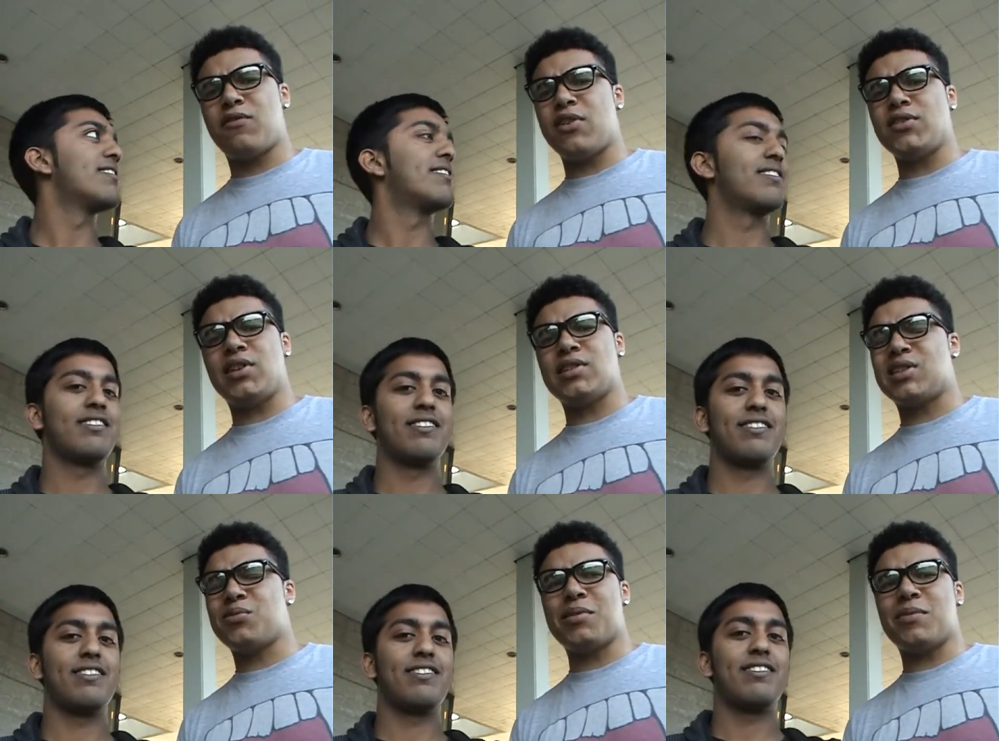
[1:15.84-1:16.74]
Speaker 1: 15 to
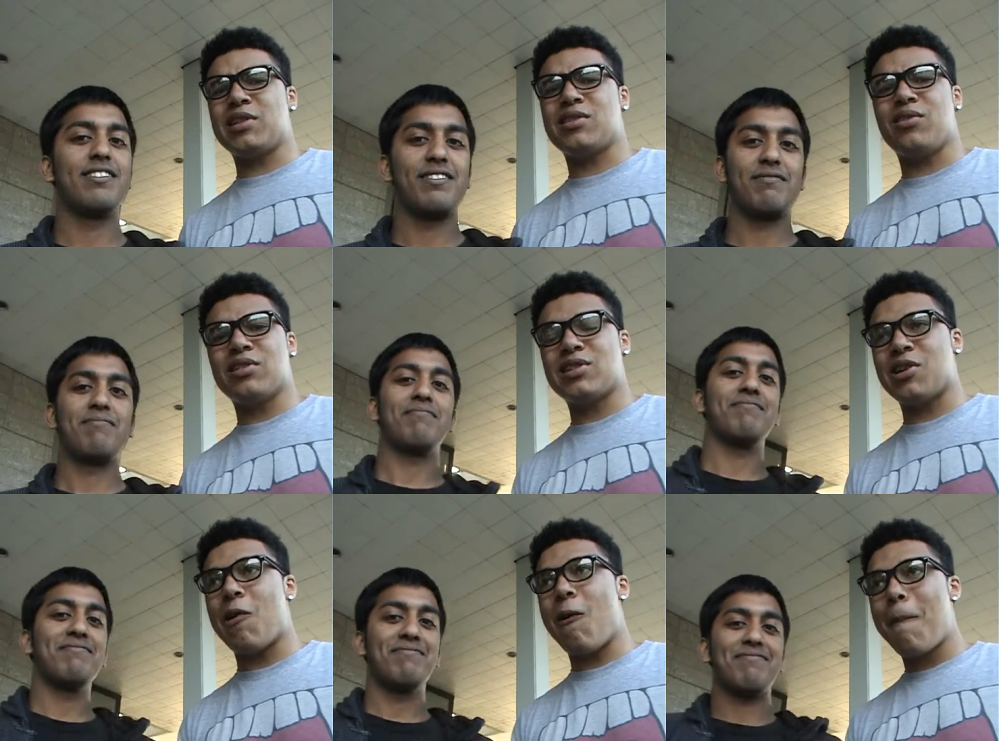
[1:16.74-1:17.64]
20 minutes long.
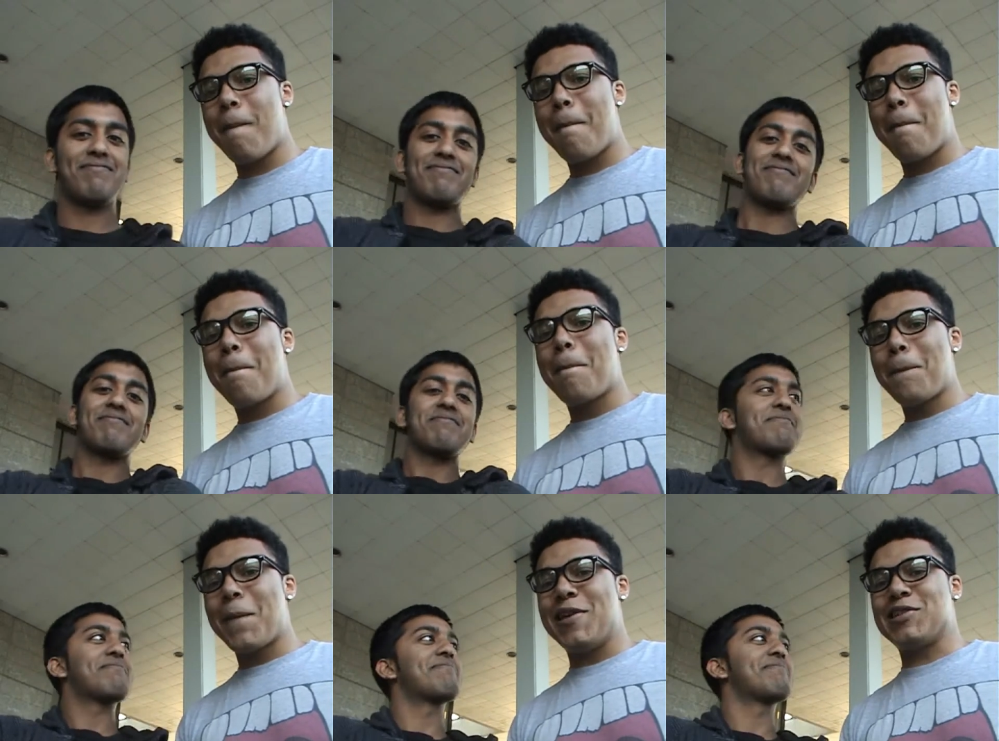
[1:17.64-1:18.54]
So
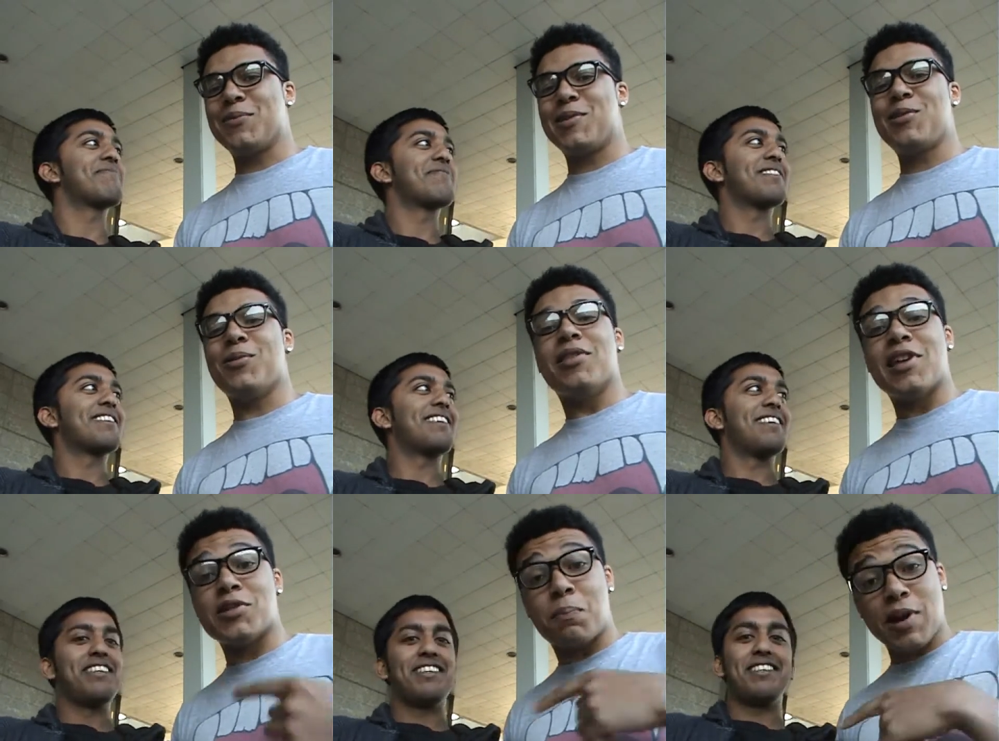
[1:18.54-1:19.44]
it's going to be cool.
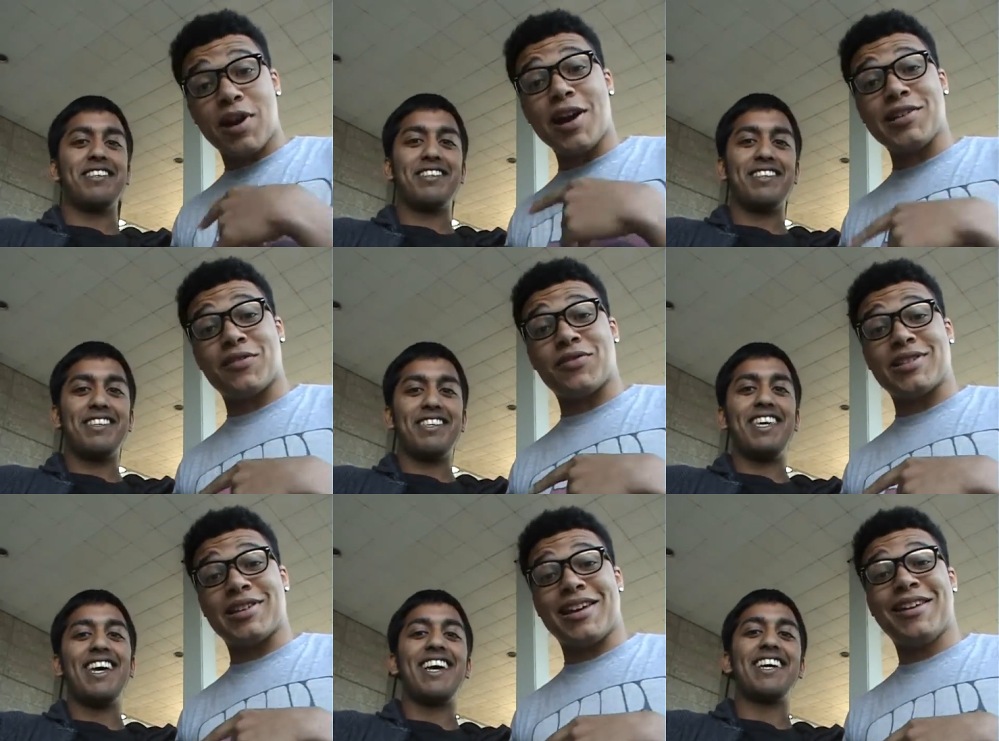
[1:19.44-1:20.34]
There's a big height difference.
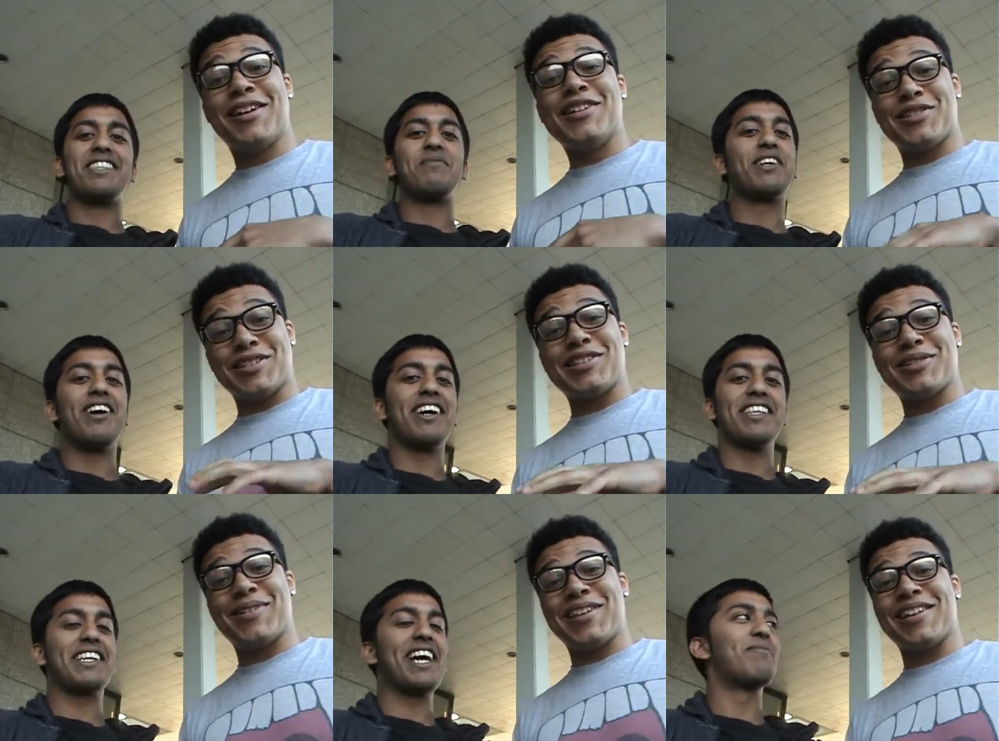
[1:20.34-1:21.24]
Yeah, we so can't get
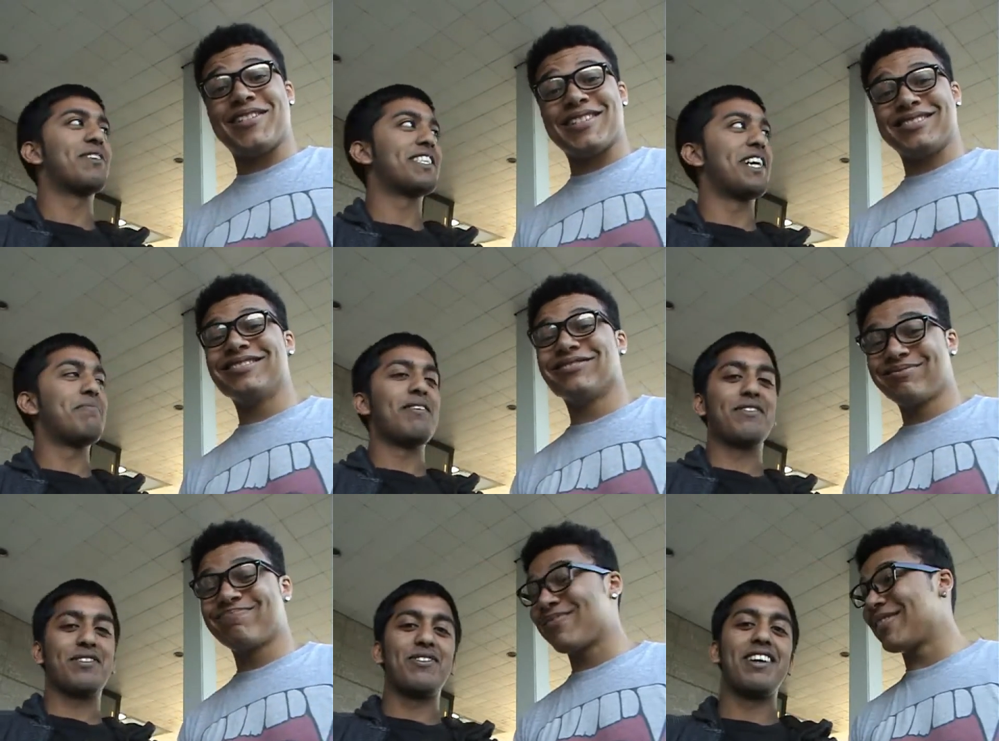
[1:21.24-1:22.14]
the camera set up
Speaker 2: ever
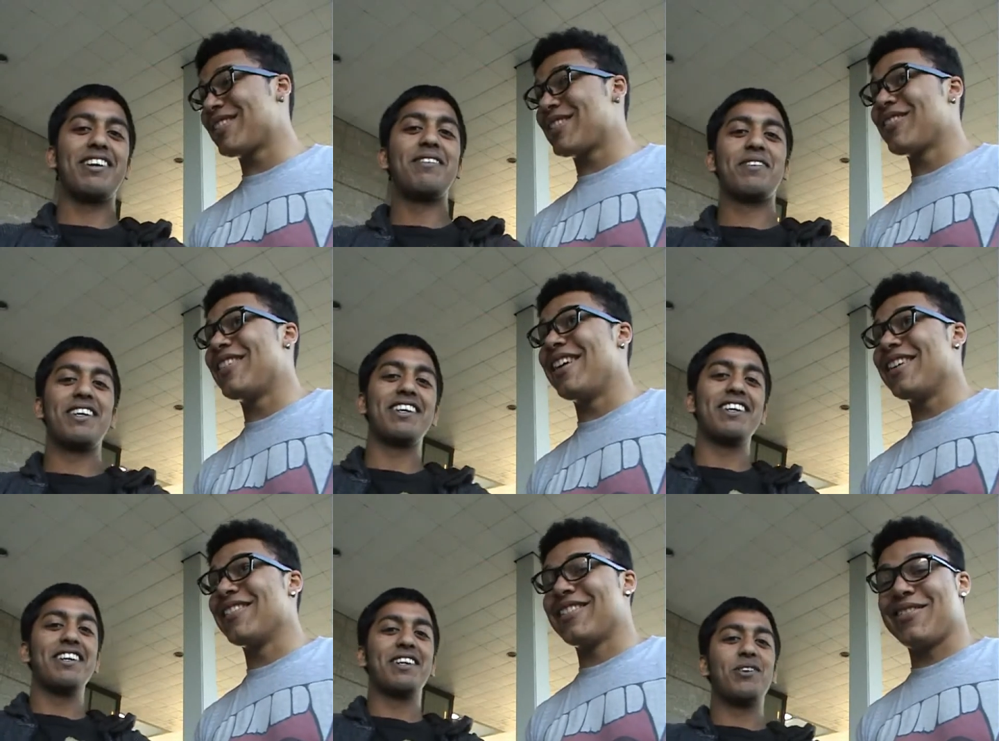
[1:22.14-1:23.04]
right. This I'm going
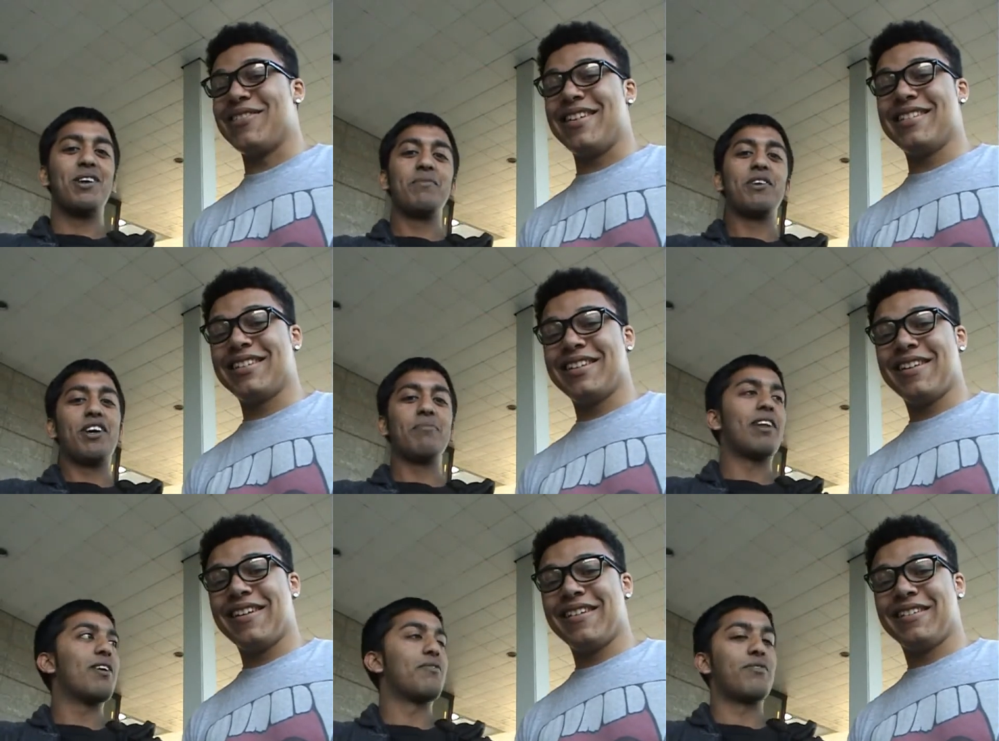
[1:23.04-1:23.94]
to go up. You can go a bit
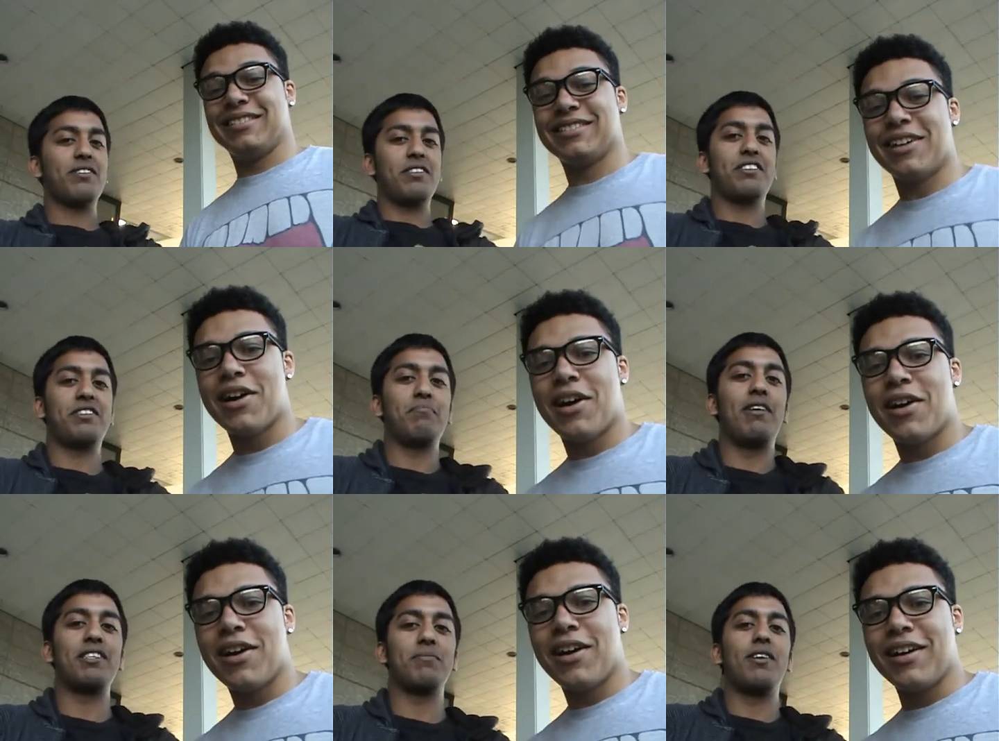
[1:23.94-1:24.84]
lower if I'm, just to
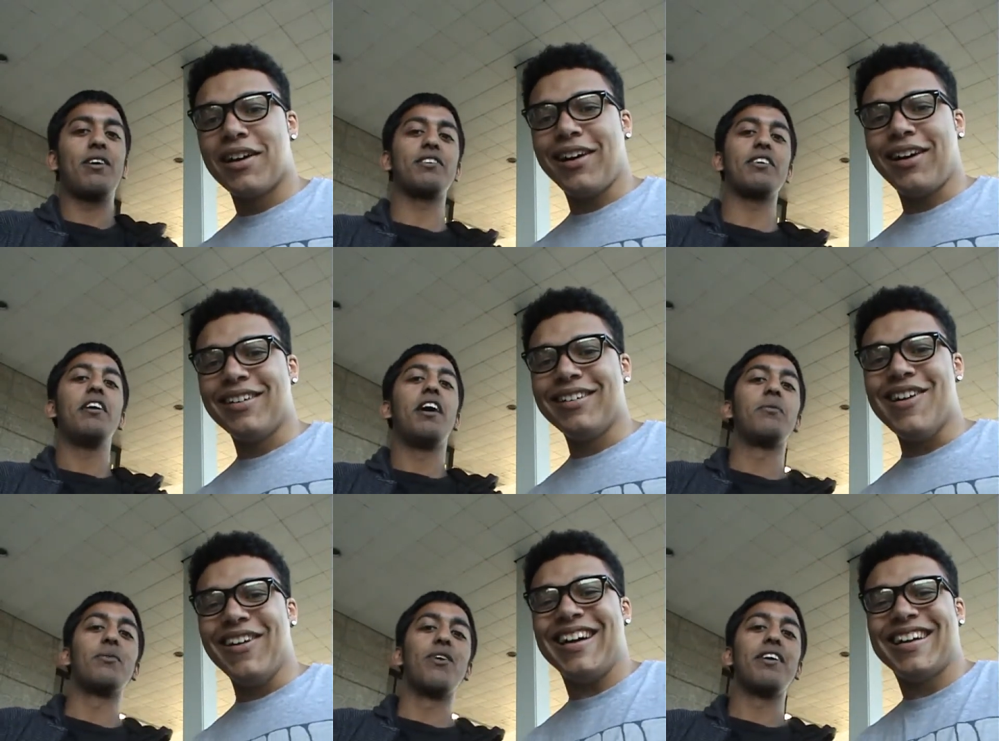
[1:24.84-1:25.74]
balance me out. That's it.
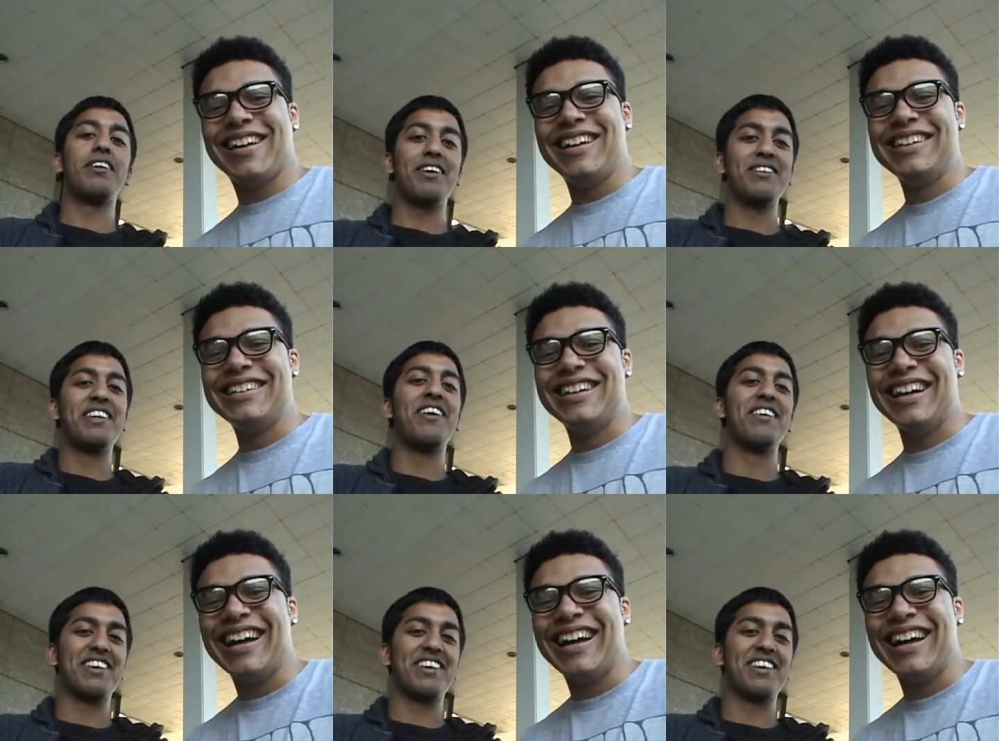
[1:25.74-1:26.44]
Over oh. right now. No,